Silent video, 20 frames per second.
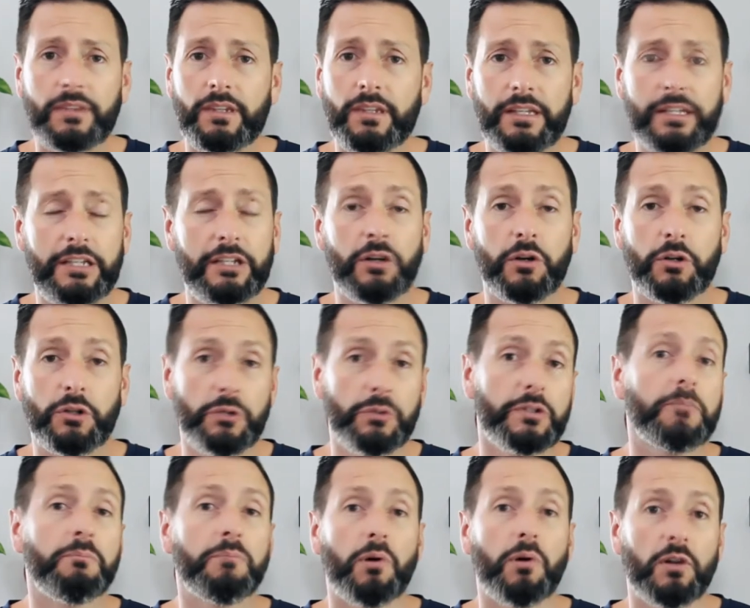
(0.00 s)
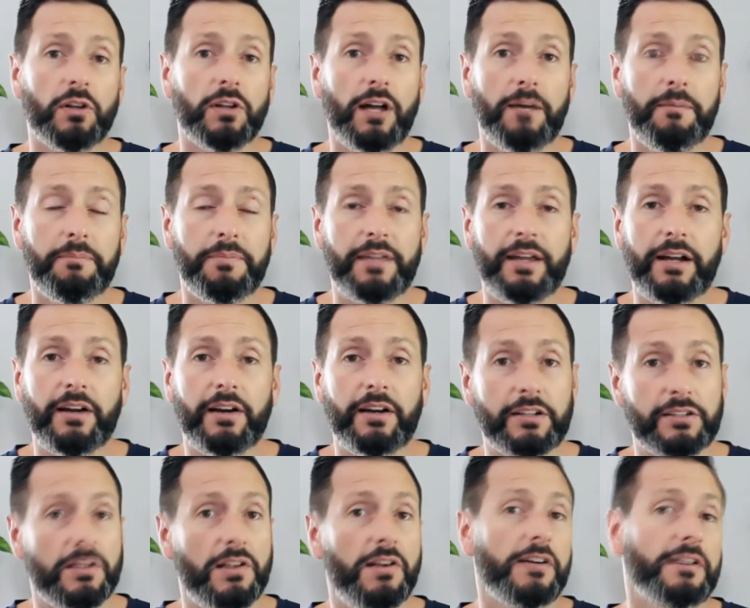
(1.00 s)
You know, you can pull up there, and
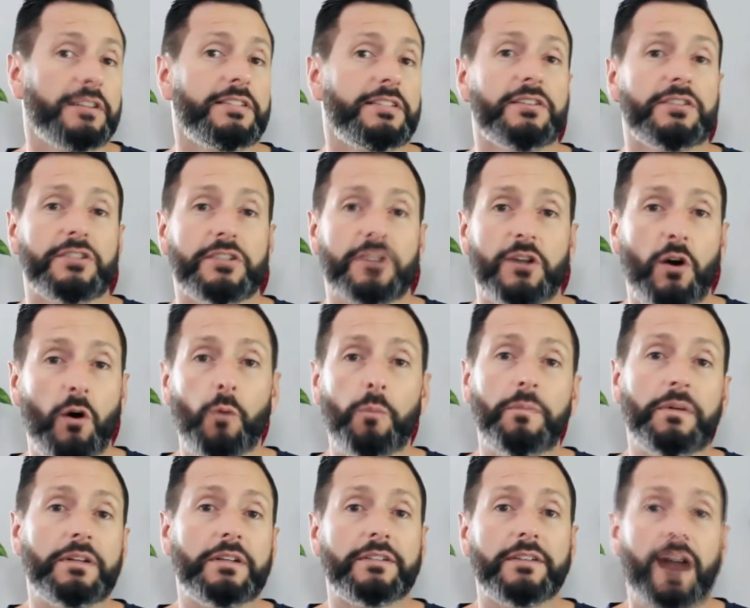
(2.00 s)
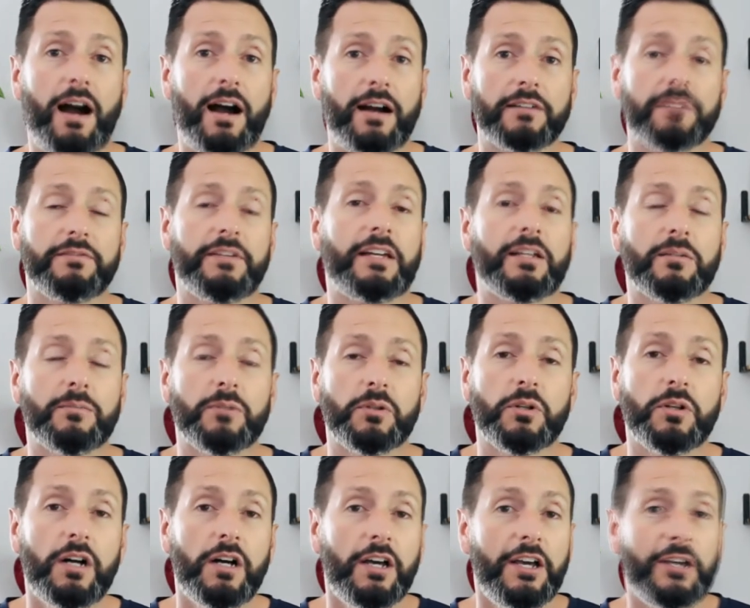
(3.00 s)
as long as there's an open dock
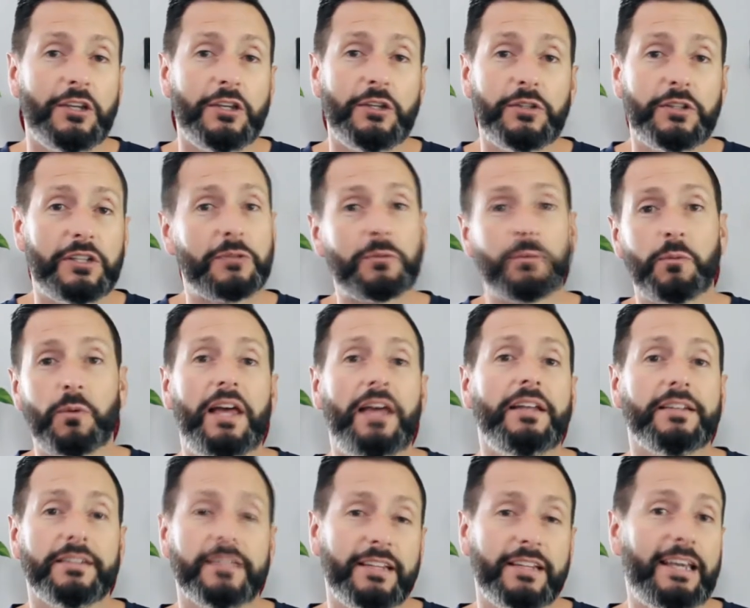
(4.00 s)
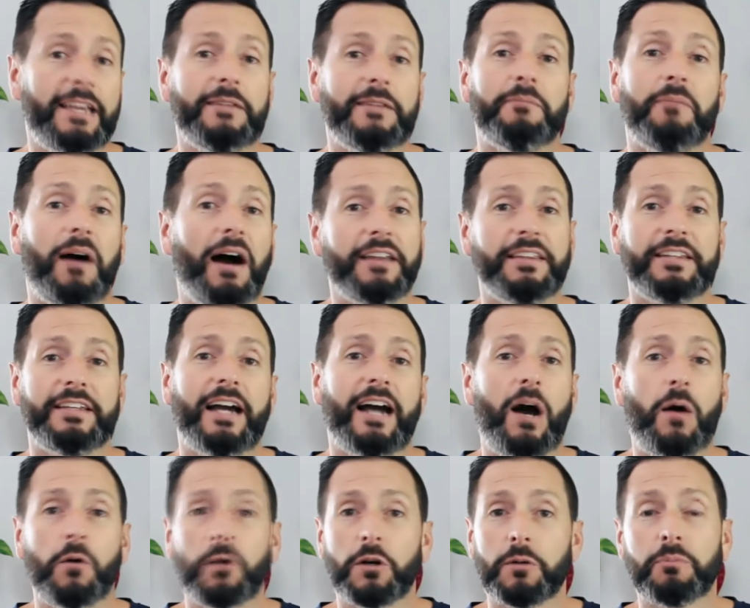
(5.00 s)
available, you can rent it by the
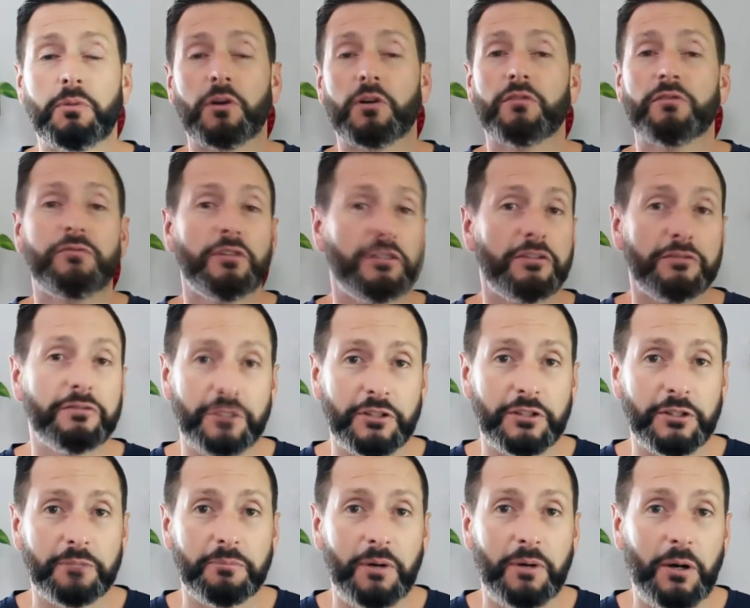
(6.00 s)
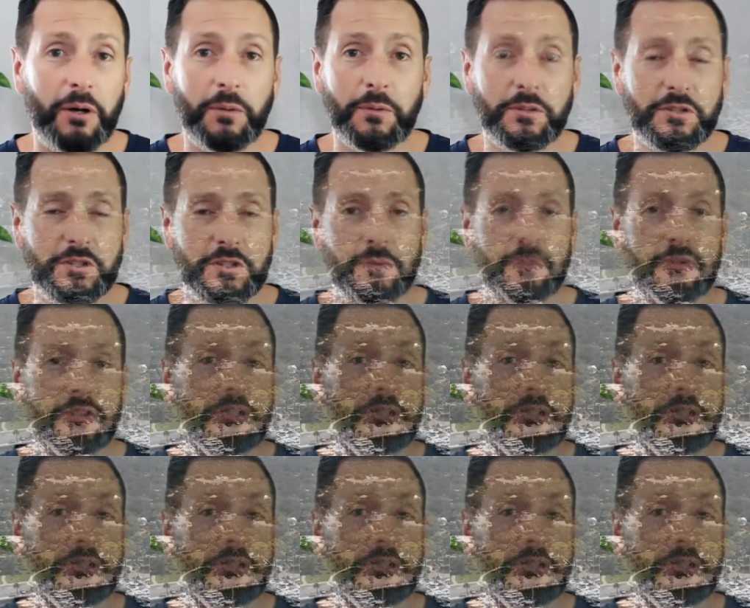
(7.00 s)
hour per foot for your boat, which is really